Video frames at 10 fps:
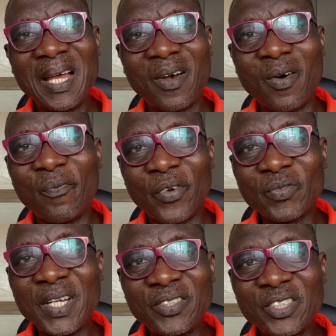
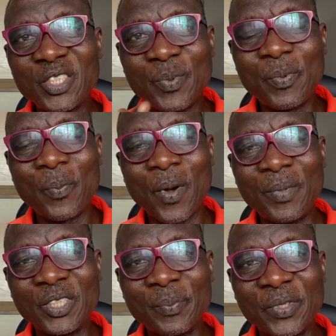unfortunate reasons people
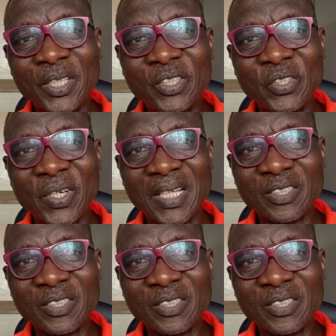publish in predatory journals.